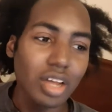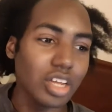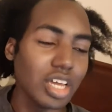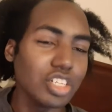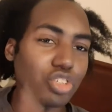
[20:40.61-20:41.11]

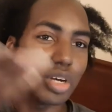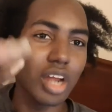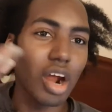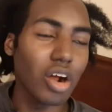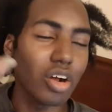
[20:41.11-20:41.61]
Get you a
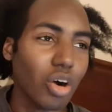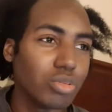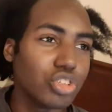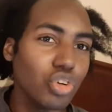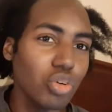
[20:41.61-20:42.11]
darn
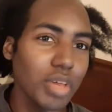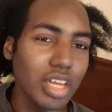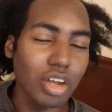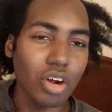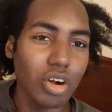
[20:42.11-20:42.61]
gone
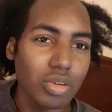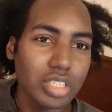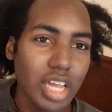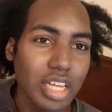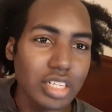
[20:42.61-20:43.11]
2B curl
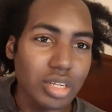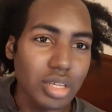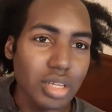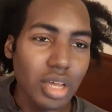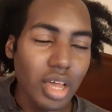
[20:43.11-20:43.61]

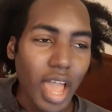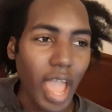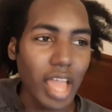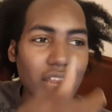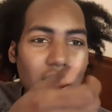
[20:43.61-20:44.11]
texture
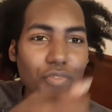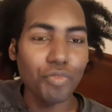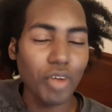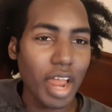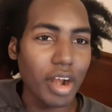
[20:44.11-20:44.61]
and then
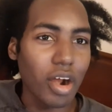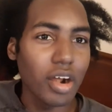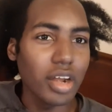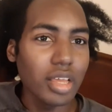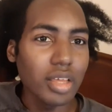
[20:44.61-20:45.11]
flat
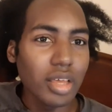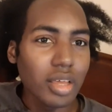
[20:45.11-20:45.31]
iron it